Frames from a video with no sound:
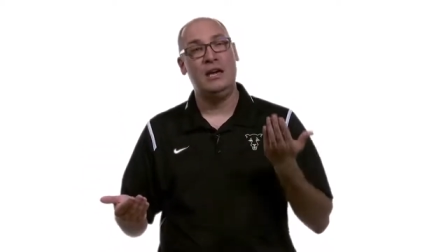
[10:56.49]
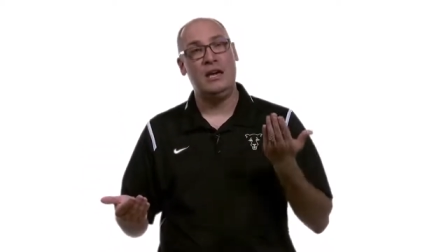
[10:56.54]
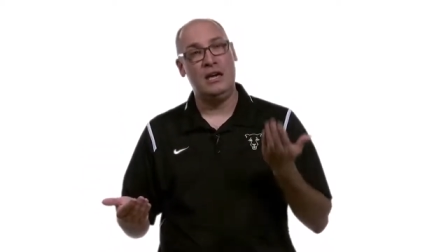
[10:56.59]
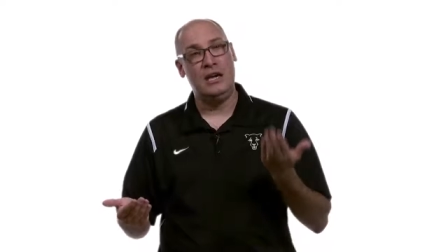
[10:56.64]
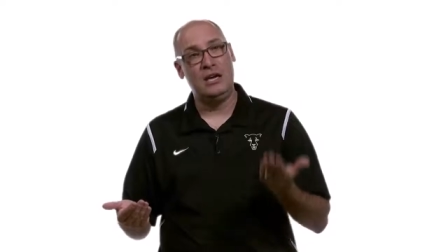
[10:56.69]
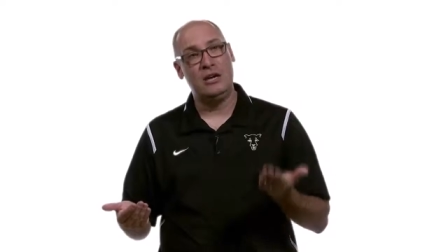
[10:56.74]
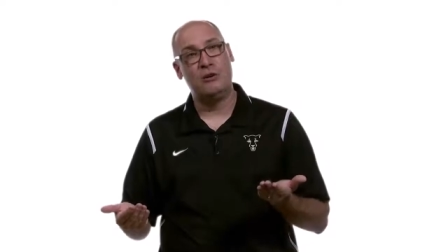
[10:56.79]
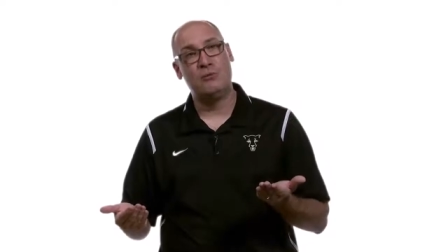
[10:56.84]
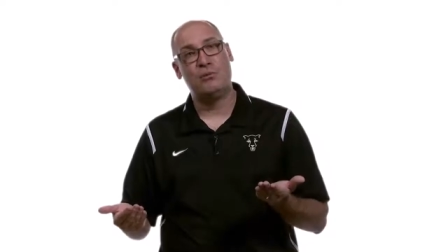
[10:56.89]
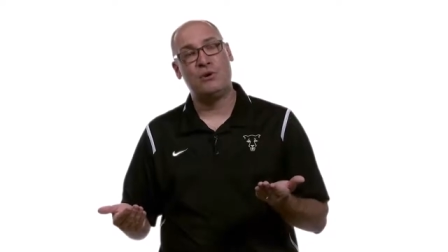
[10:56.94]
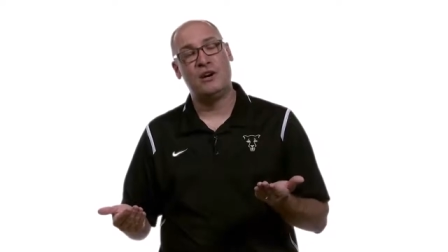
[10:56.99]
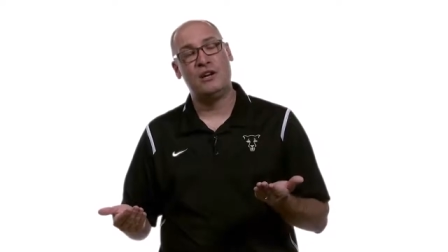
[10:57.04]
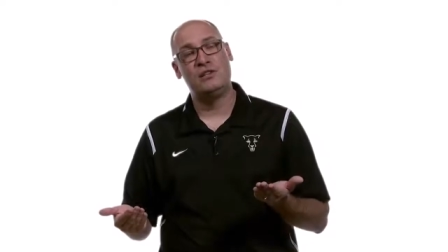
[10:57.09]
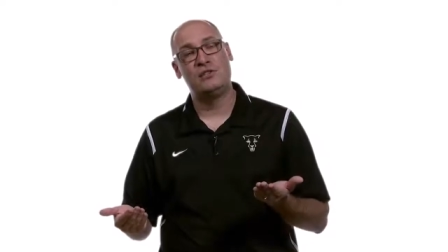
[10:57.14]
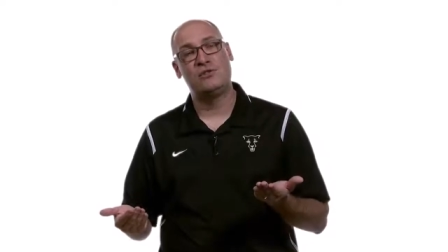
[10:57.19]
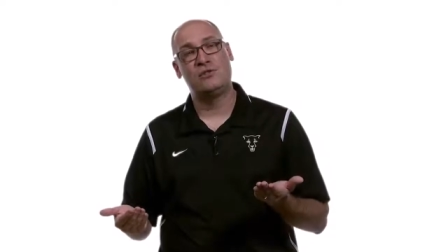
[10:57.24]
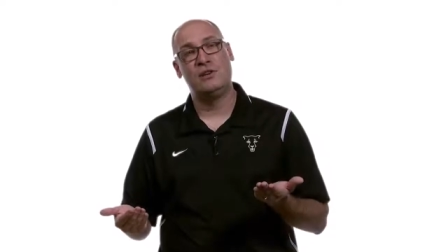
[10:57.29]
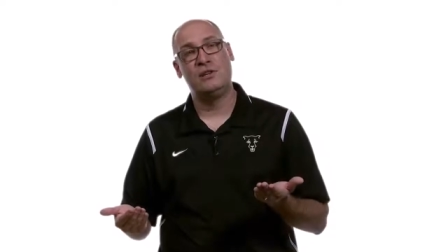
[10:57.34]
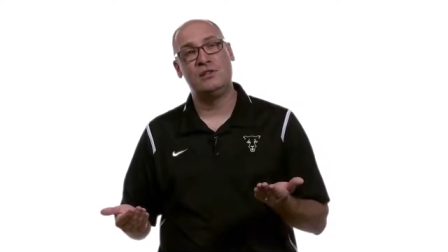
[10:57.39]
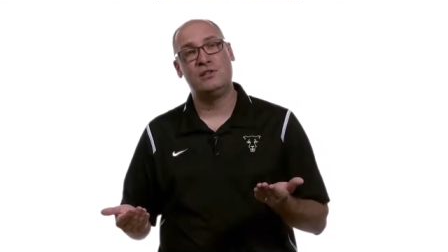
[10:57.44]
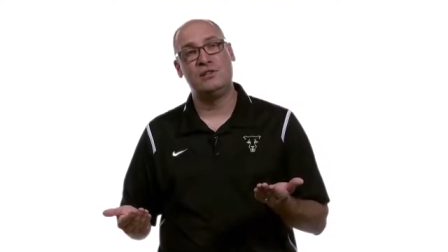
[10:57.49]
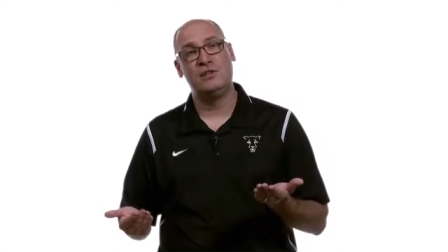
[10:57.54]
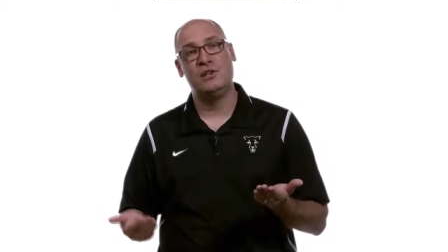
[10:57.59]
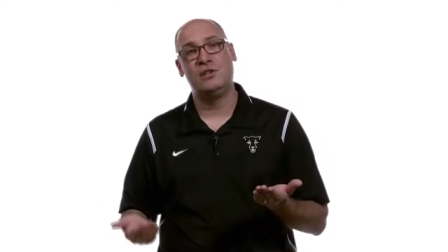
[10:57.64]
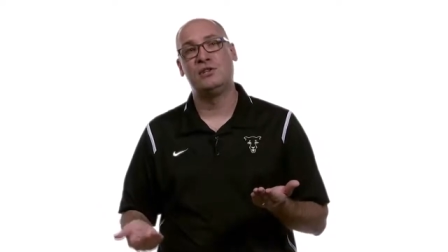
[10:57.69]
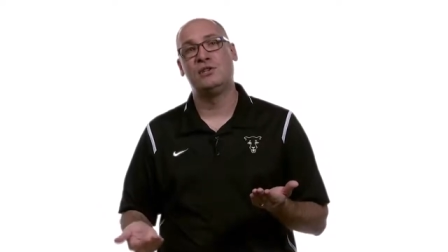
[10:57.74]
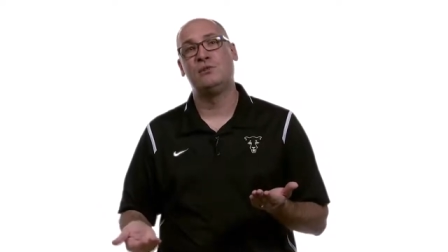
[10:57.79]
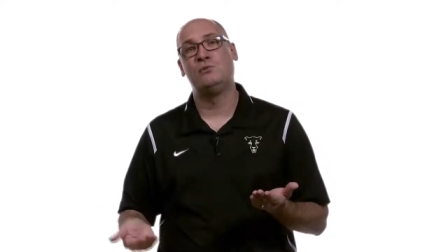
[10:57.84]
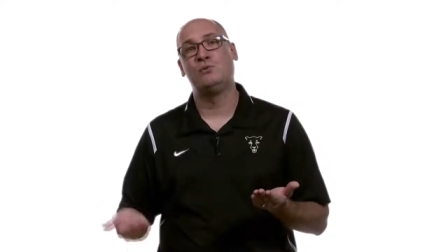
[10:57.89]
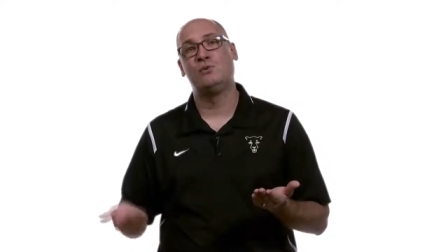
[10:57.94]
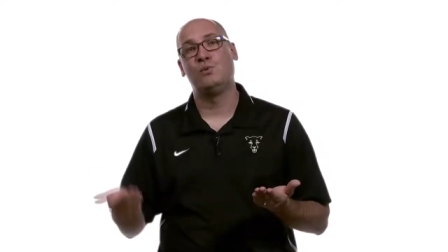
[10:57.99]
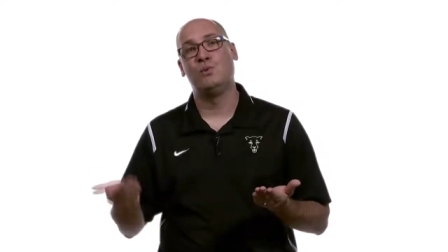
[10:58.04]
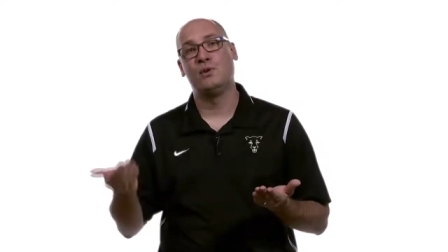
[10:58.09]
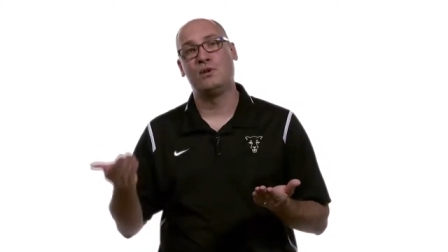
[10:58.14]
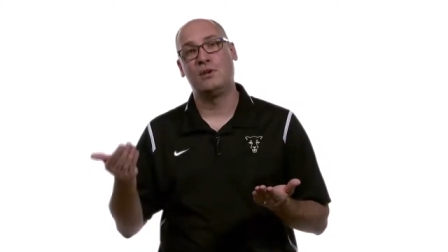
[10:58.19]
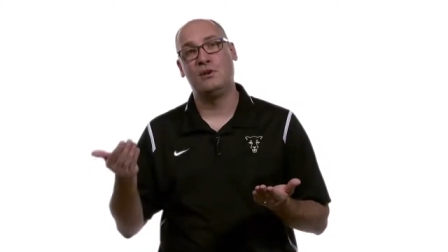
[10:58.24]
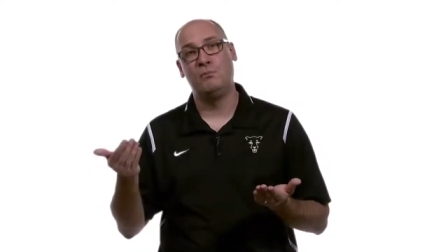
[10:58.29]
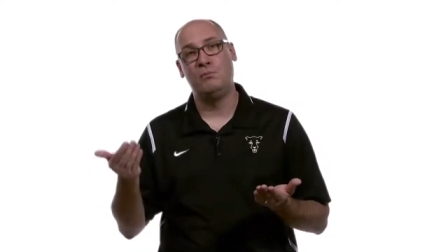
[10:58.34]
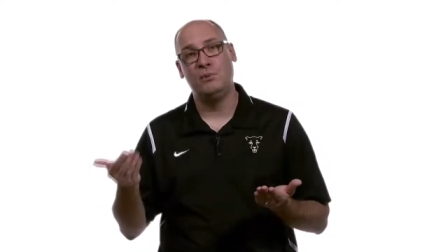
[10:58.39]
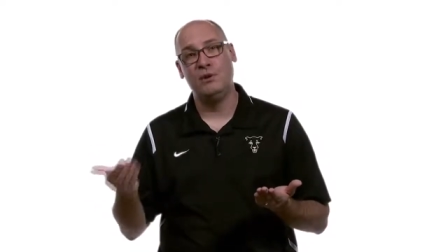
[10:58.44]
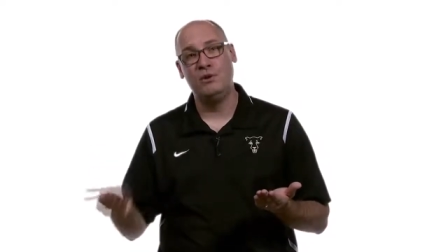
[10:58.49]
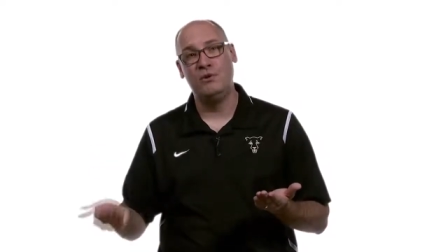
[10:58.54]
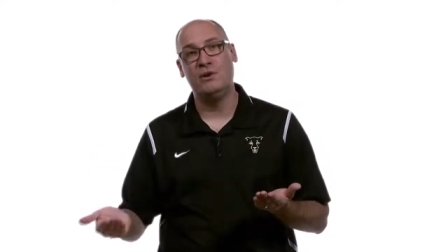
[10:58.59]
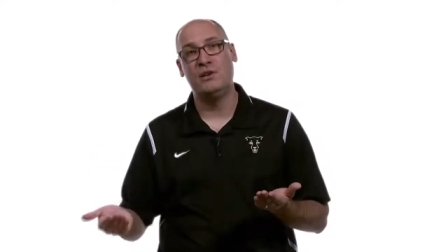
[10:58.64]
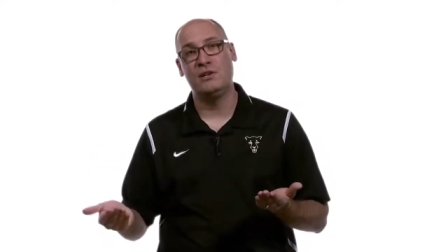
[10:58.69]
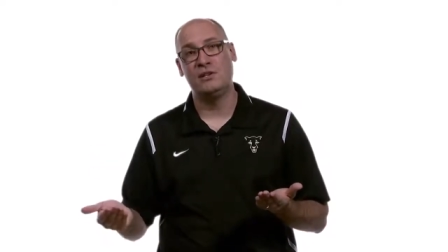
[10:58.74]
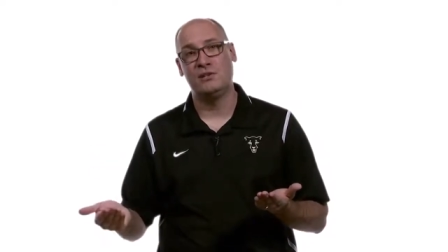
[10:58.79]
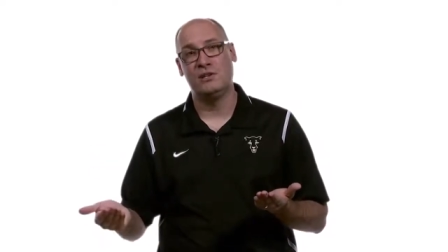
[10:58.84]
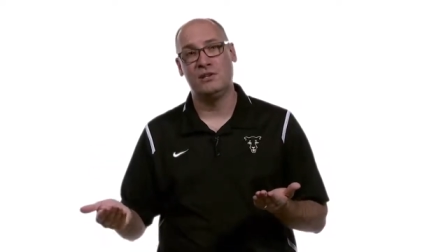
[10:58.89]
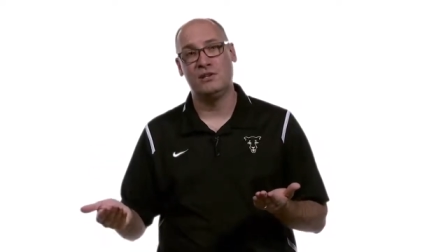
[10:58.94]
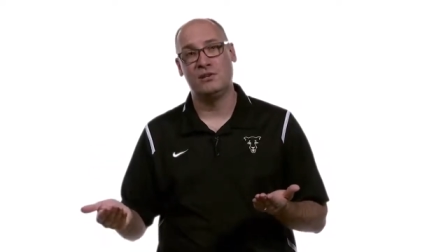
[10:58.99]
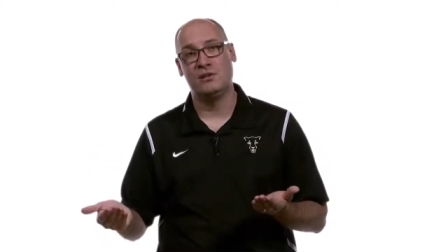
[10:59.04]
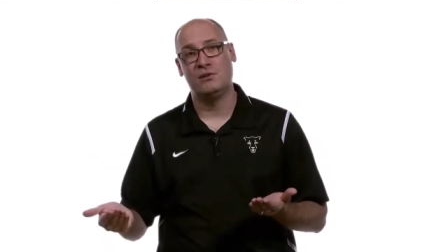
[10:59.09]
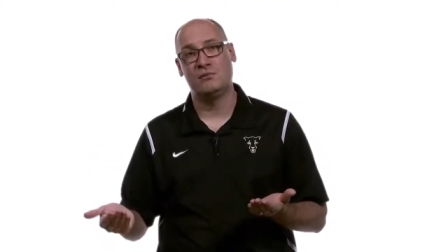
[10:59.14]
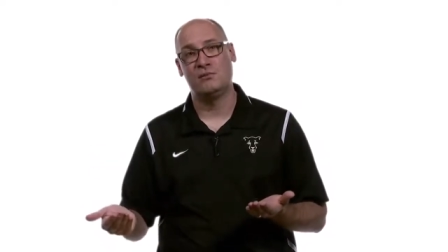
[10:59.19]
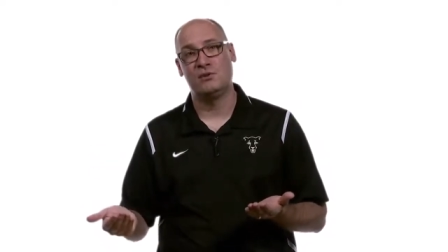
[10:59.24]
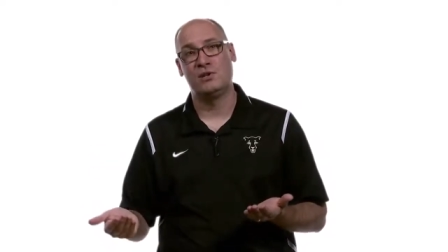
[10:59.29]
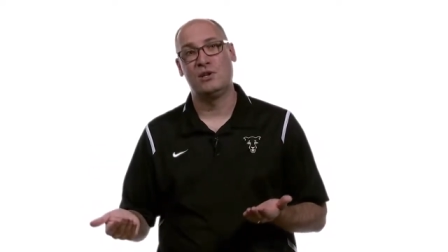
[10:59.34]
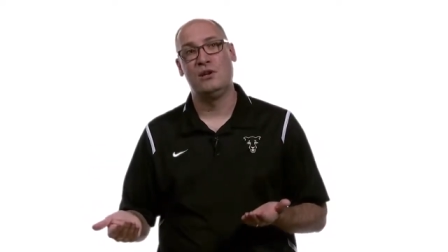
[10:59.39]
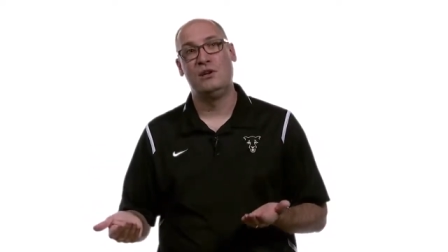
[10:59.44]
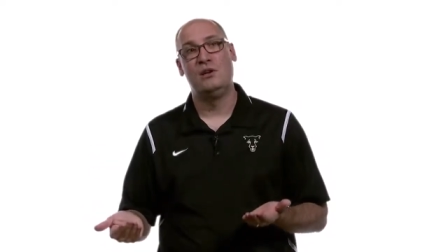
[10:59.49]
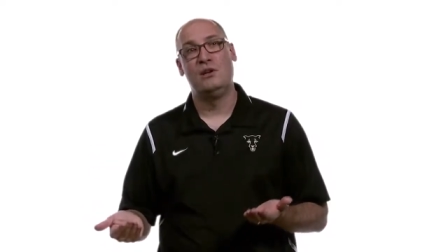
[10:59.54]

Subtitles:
enterprise grade systems with computing systems.